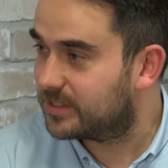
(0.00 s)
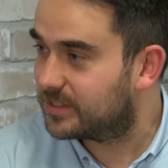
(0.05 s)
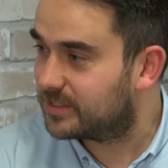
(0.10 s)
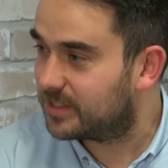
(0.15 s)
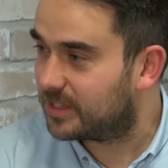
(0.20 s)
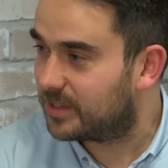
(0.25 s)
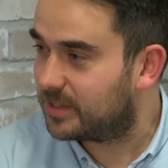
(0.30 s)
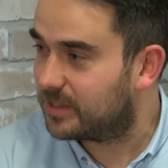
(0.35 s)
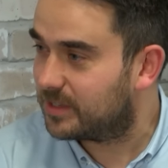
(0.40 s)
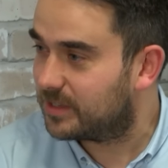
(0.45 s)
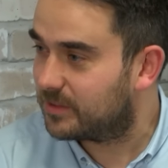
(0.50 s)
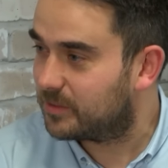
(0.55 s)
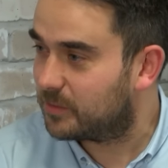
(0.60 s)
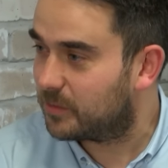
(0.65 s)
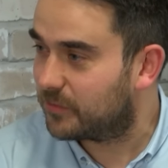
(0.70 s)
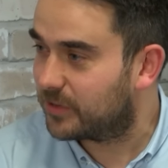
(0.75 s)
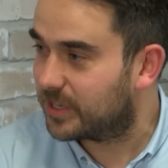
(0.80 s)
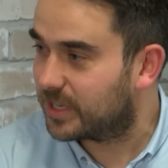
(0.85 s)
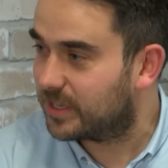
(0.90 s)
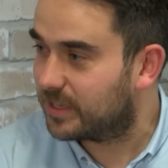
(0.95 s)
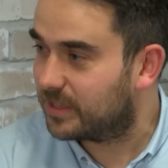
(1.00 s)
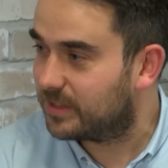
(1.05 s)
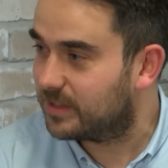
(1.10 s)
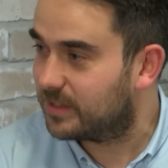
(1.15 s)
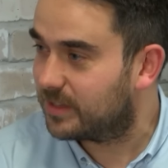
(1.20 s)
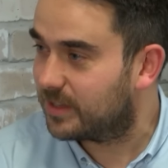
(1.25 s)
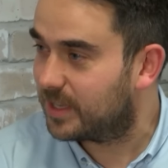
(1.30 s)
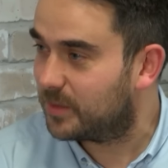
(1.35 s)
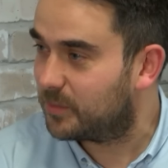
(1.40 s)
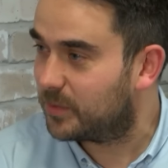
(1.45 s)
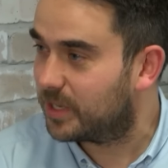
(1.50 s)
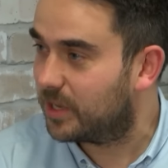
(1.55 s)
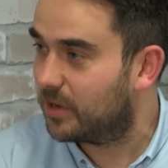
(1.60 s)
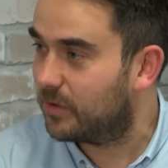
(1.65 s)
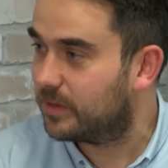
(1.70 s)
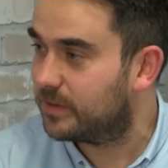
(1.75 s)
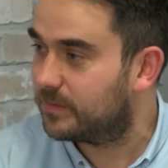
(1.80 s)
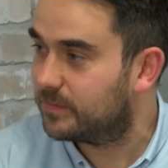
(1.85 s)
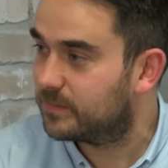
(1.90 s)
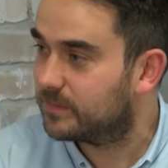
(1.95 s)
Let's see whether we can keep it
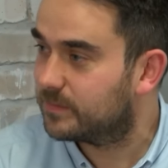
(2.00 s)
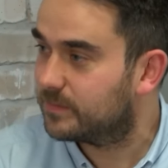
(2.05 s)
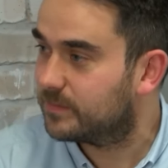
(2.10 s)
going.